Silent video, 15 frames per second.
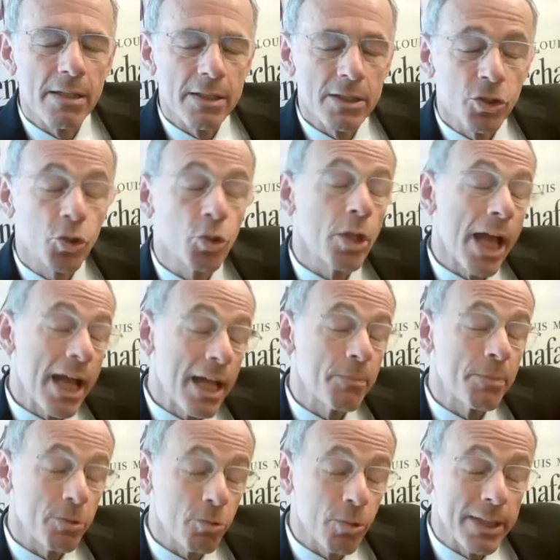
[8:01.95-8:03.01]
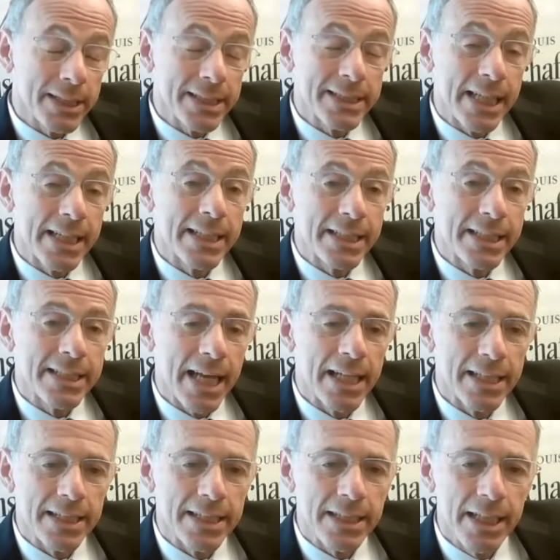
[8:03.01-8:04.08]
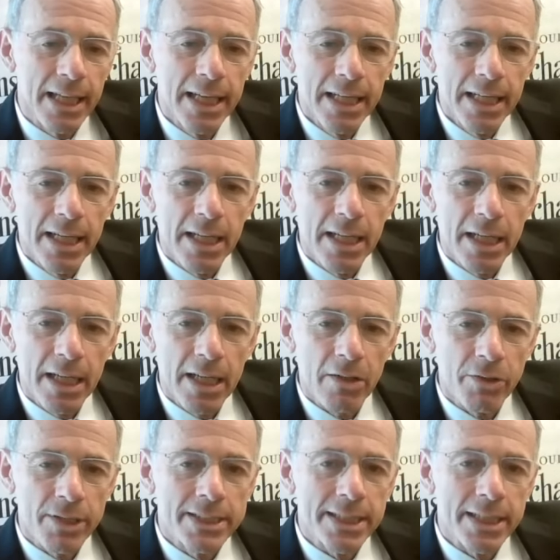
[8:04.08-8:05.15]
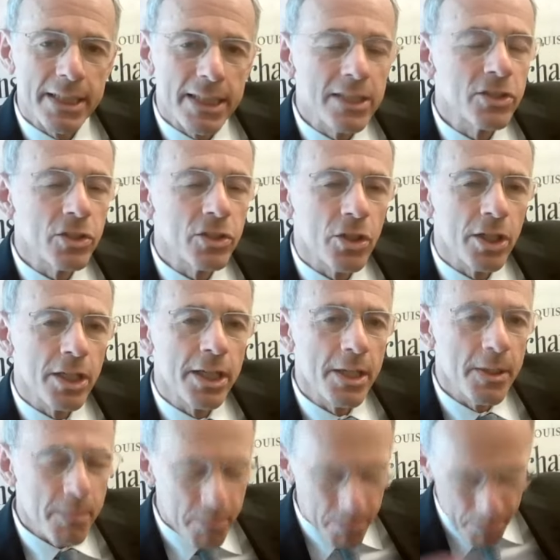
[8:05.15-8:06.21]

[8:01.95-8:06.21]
should help to understand the Italian recent history,